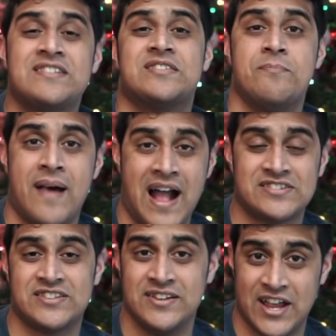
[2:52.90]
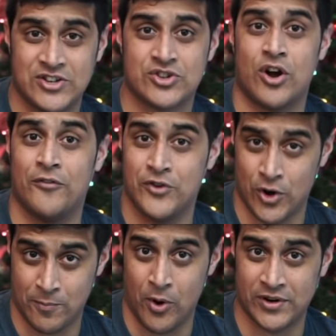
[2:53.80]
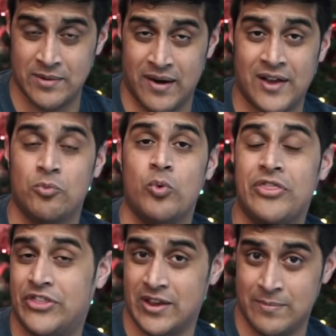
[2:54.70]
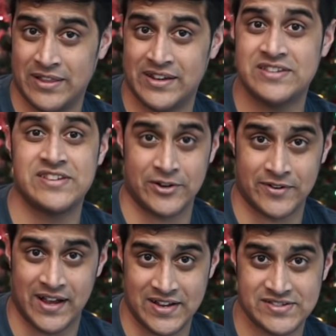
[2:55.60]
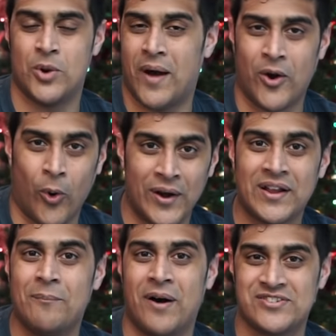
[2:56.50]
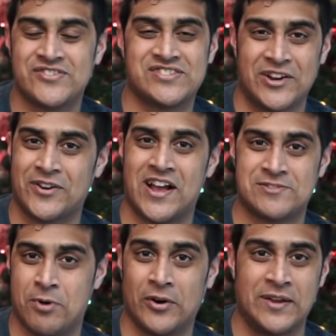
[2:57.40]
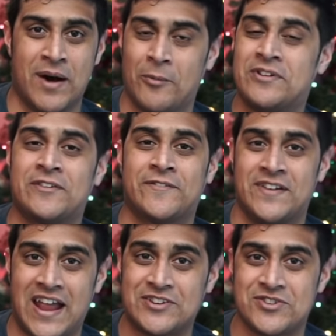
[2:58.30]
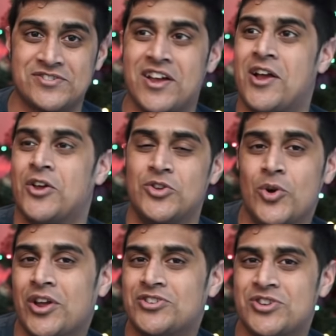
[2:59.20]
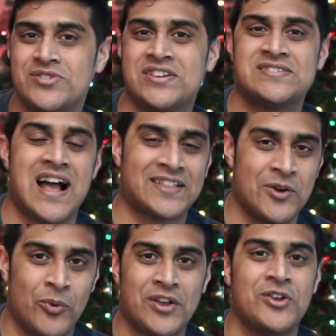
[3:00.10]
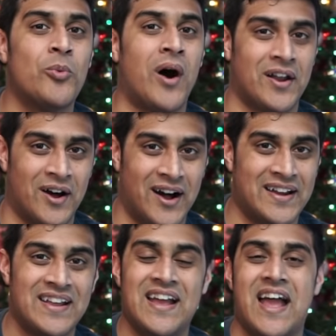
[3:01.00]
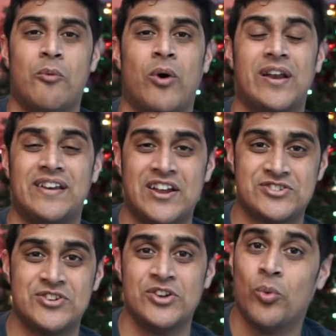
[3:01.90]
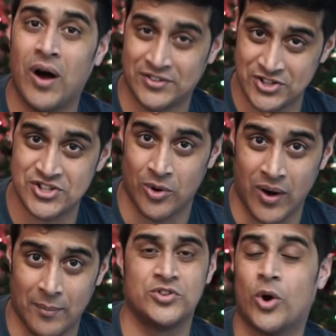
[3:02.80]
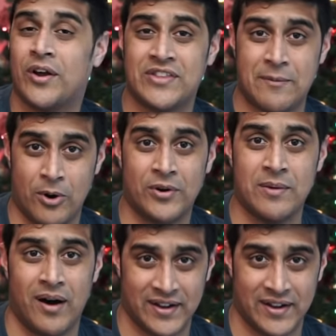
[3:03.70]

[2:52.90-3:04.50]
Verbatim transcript: to match the nature of your Pokemon with the ability Synchronize. So by hoarding a bunch of Synchronized Pokemon with different natures, you can choose exactly what you want to hunt and what nature you want to show up during that Pokemon